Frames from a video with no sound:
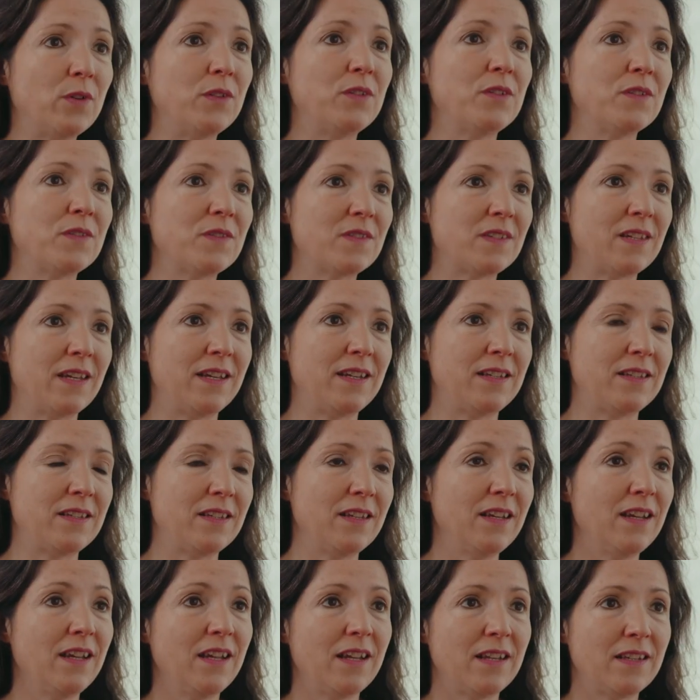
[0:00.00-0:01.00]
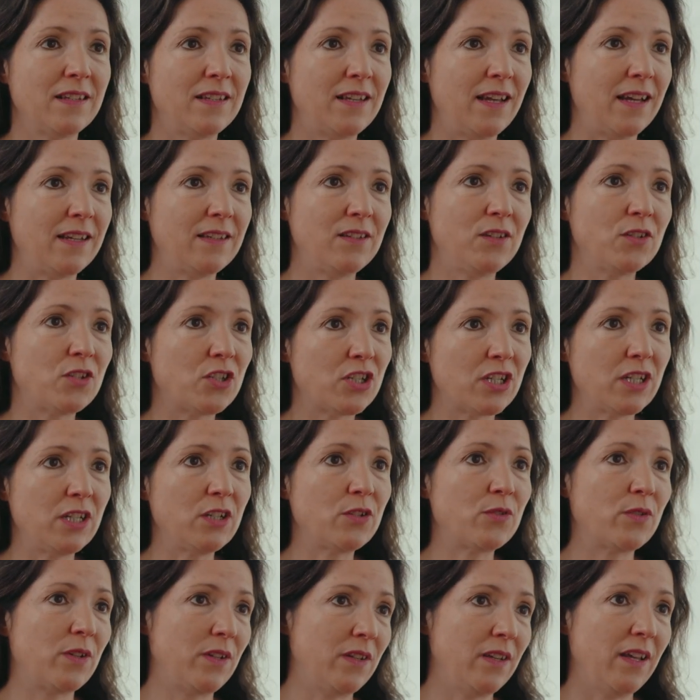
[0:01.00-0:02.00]
understand that the
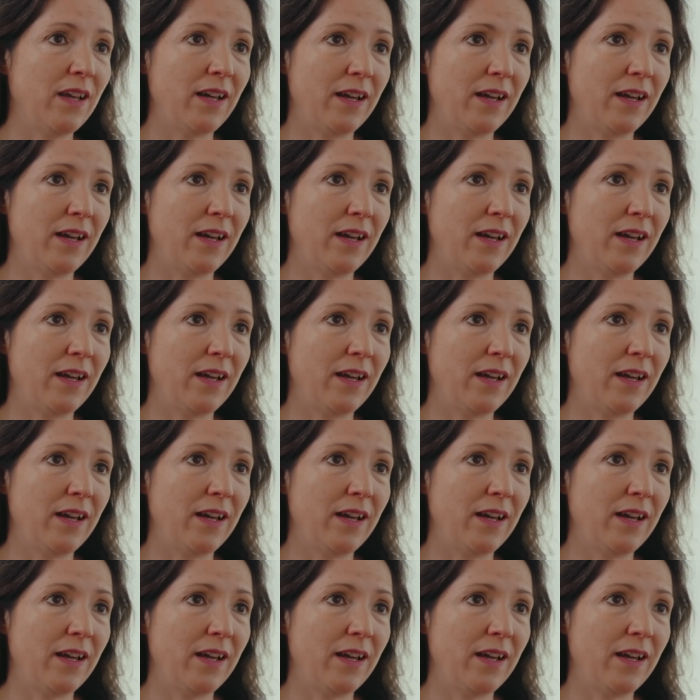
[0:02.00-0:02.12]
children